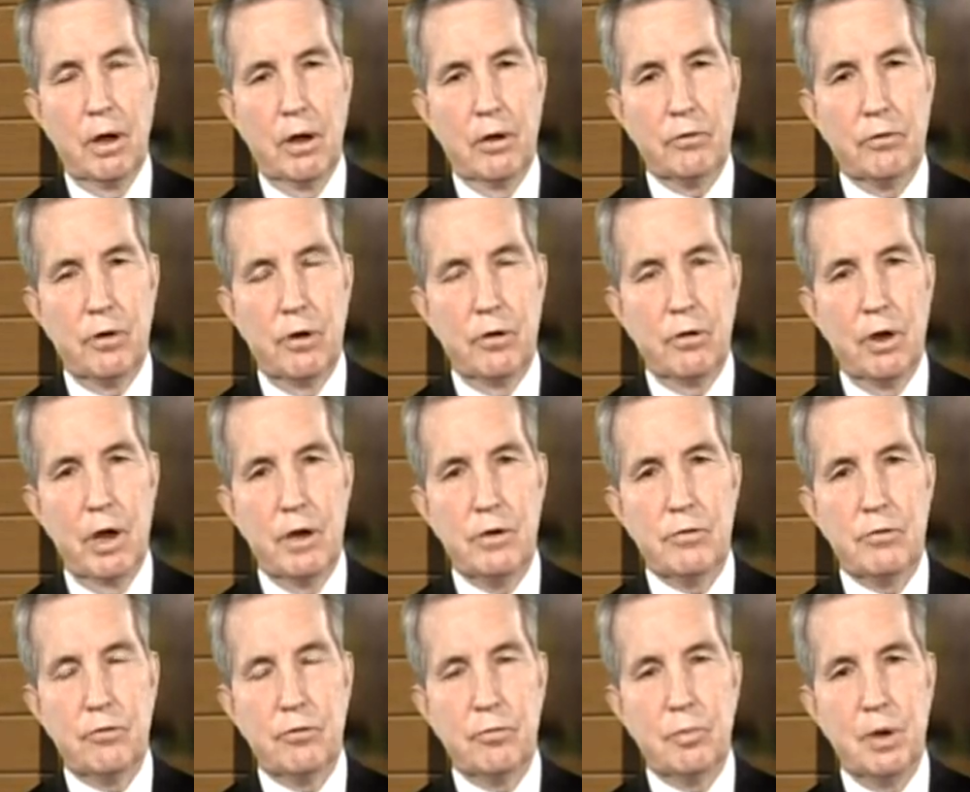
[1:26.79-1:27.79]
as an
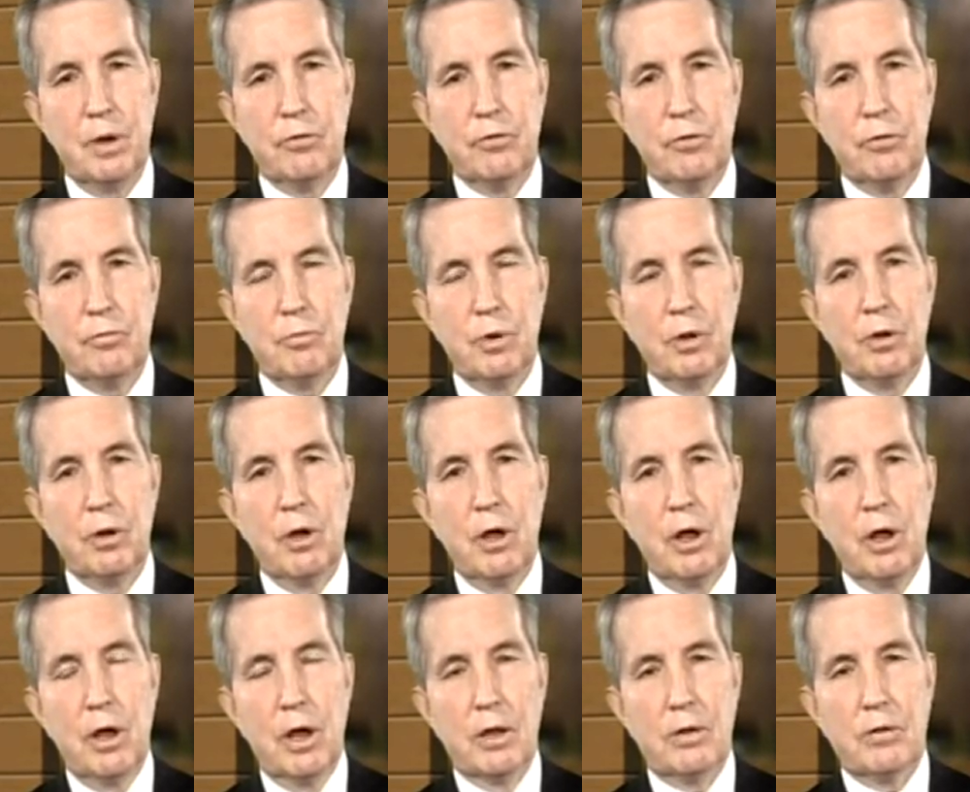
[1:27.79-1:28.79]
endangered species, but
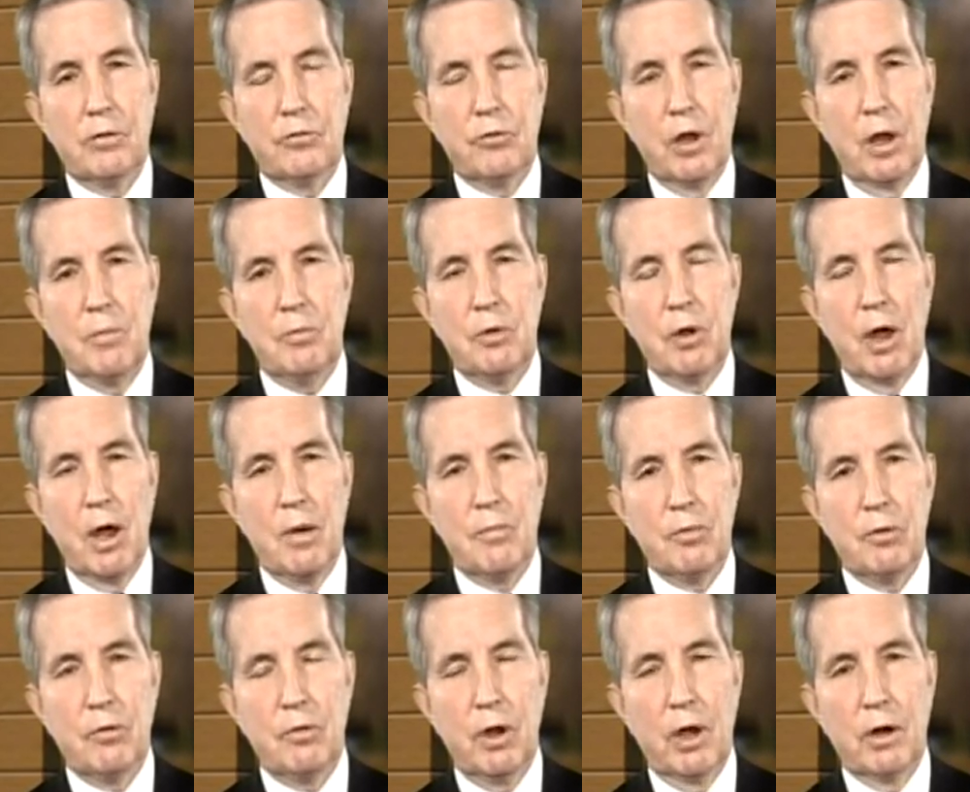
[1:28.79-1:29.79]
at the same time
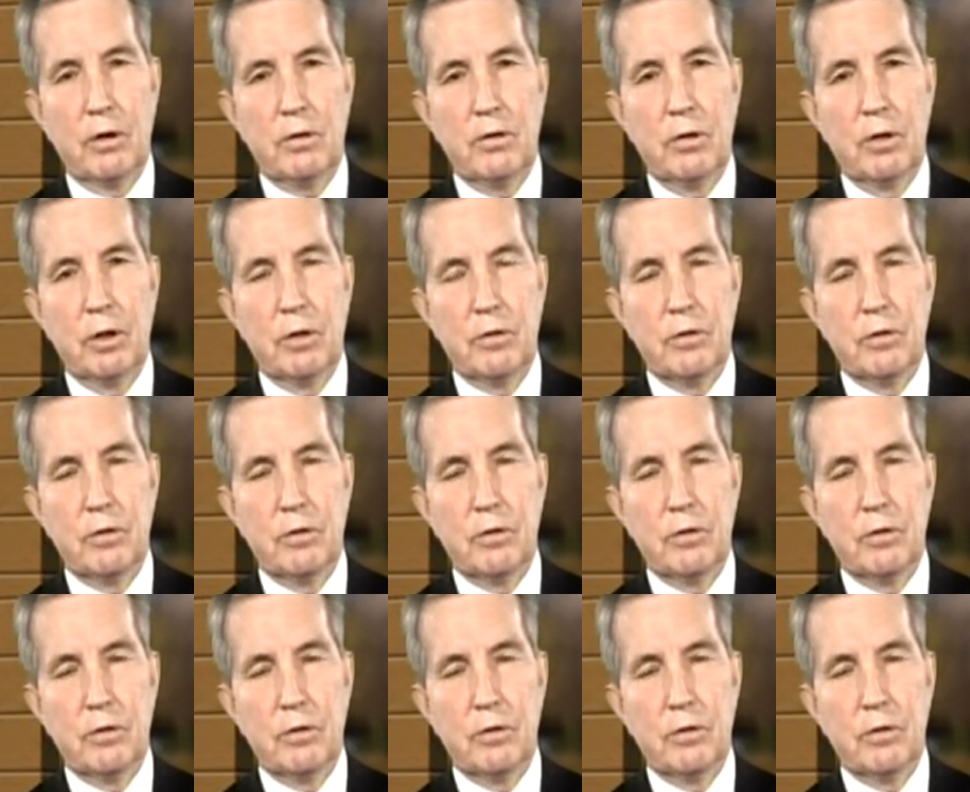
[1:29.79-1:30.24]
protect